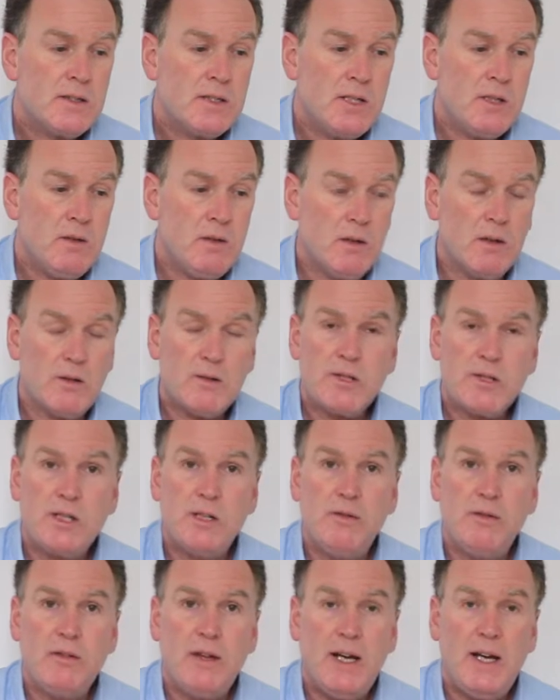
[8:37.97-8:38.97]
E's. 2 lots
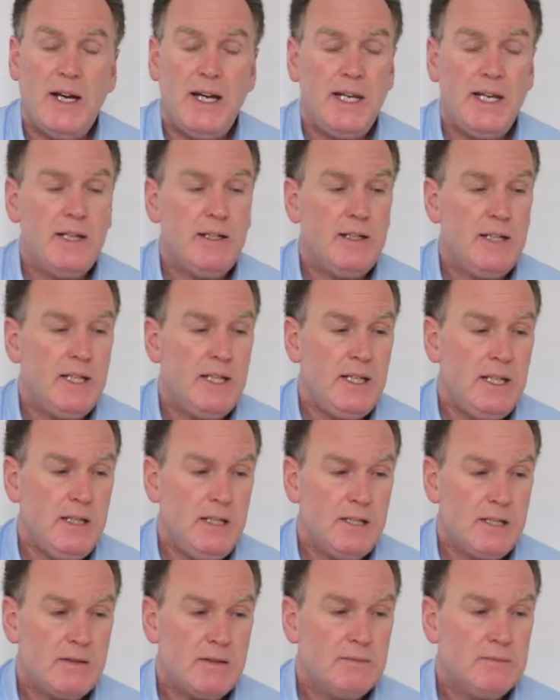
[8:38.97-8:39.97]
of A and
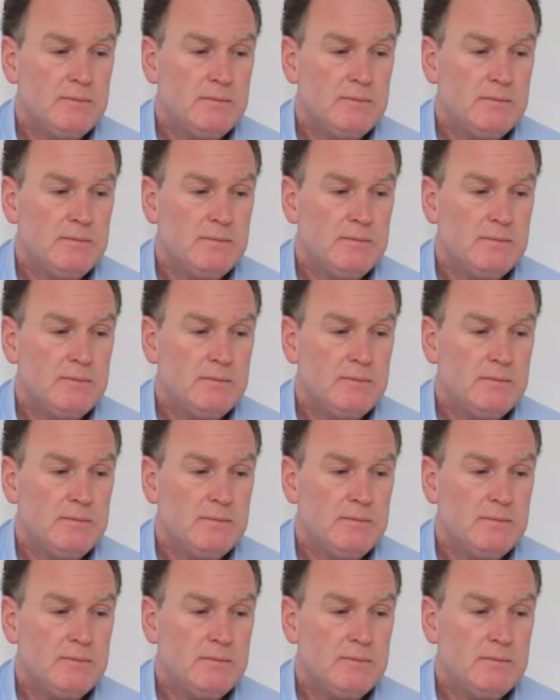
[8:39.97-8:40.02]
E's.